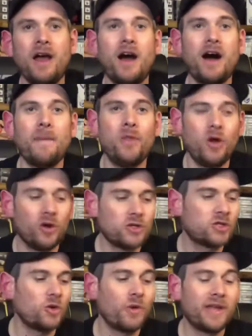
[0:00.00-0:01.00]
I'm not
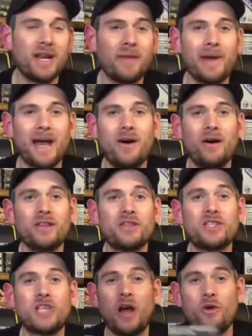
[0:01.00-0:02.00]
talking about
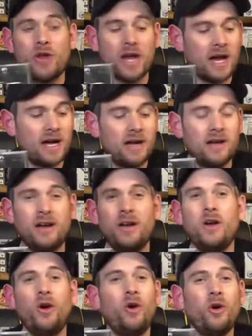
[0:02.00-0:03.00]
Toka
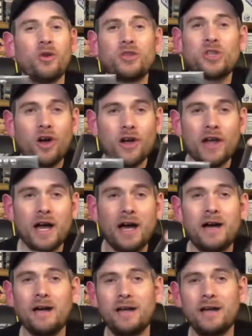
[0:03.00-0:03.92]
or Toka.